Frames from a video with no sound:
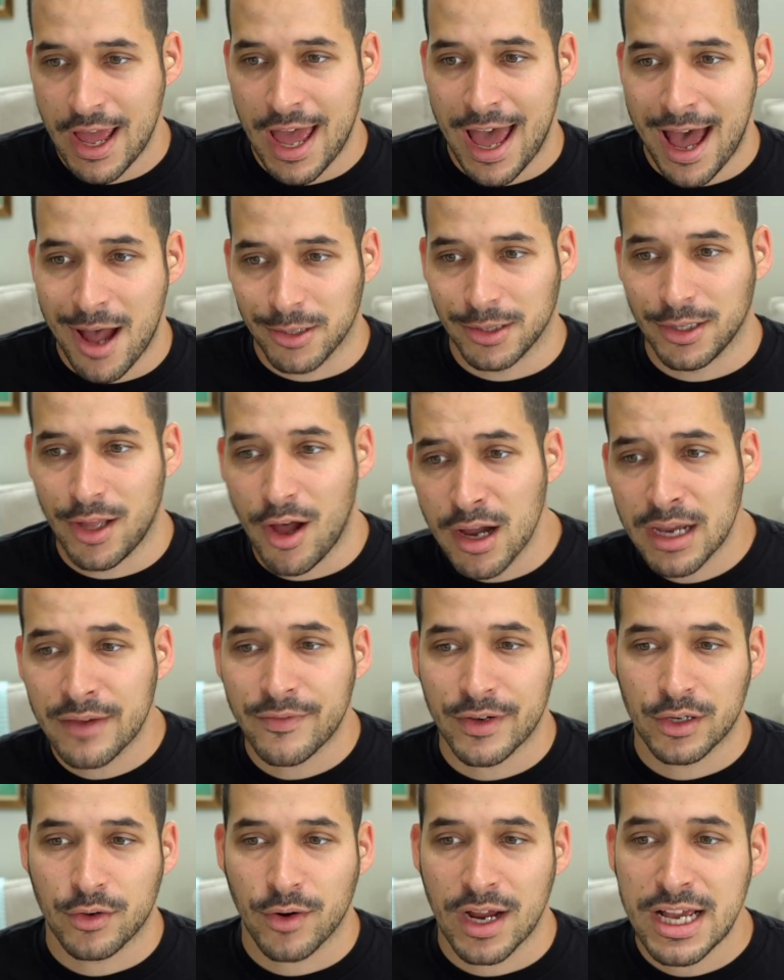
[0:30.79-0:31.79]
How long of
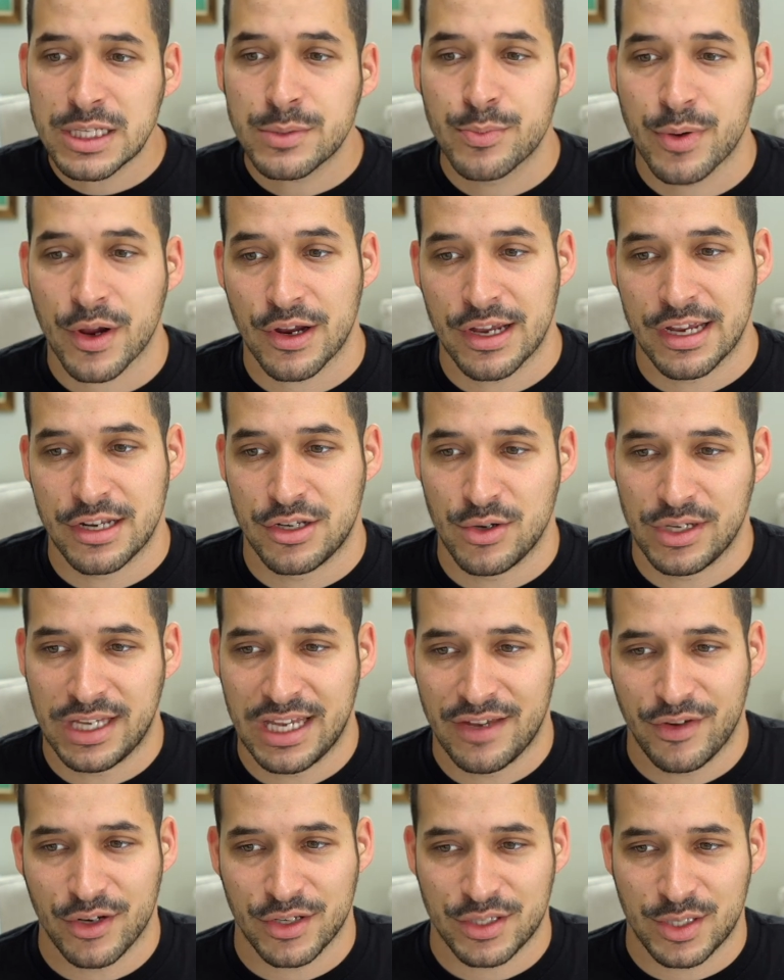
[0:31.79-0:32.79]
a grace period do you
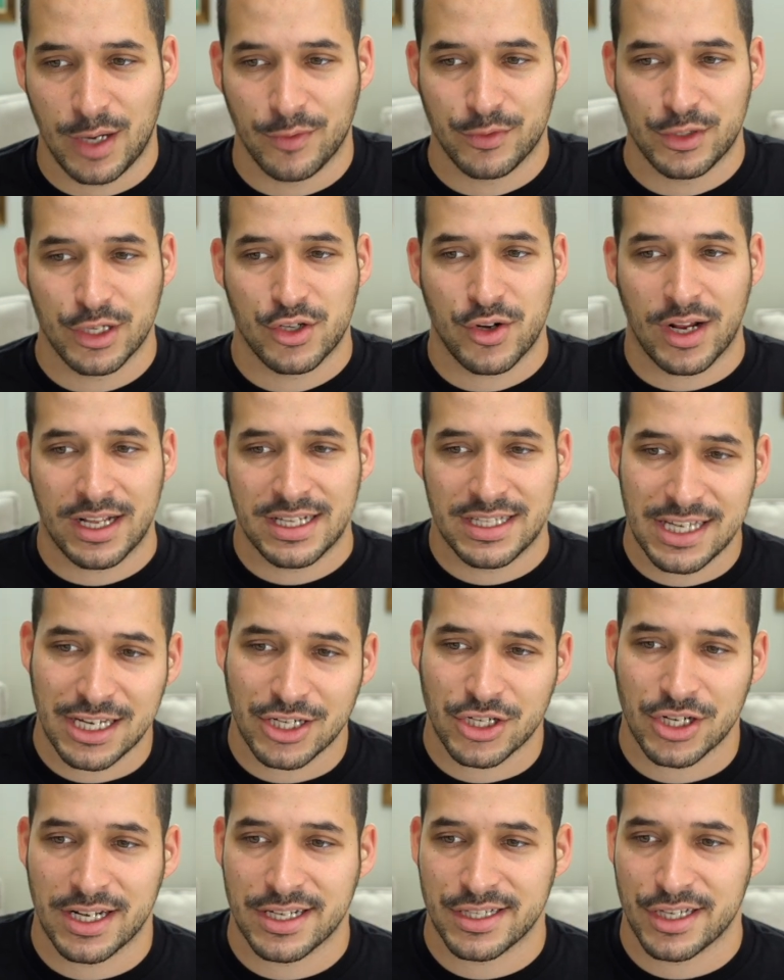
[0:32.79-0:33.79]
give yourself to
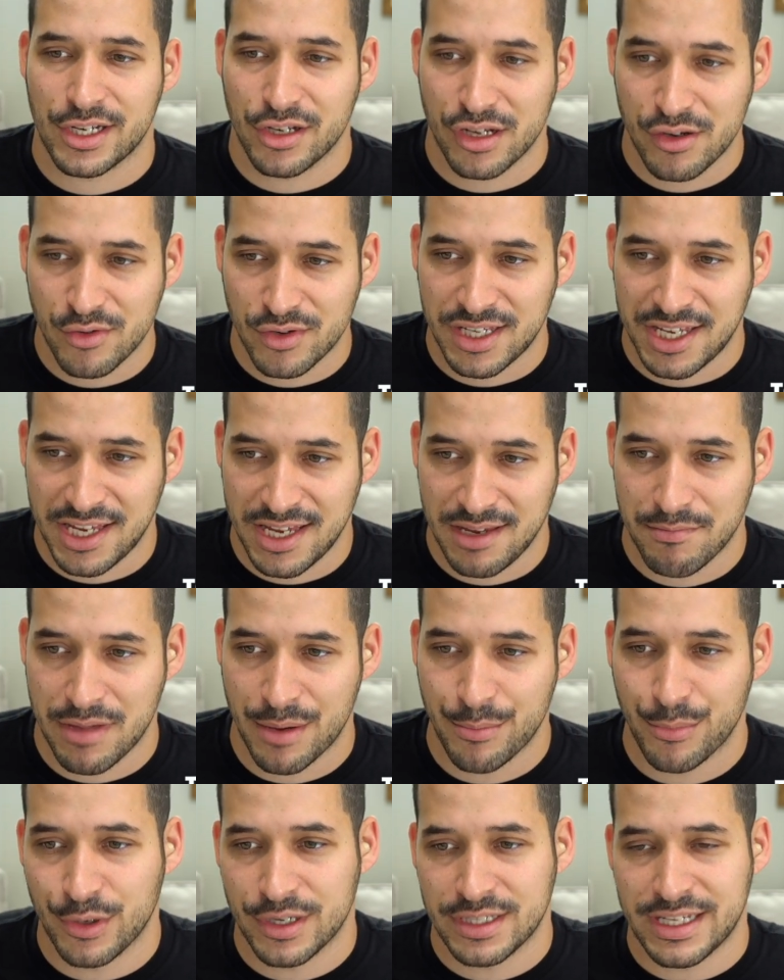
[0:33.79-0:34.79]
transition as a new team
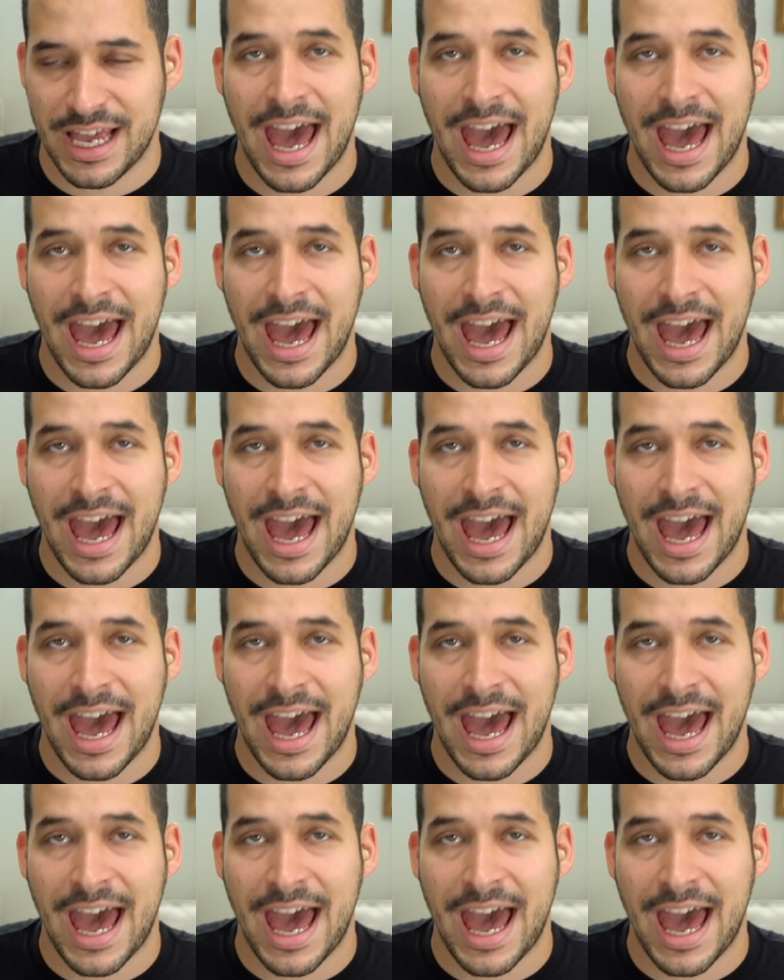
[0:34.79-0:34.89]
member is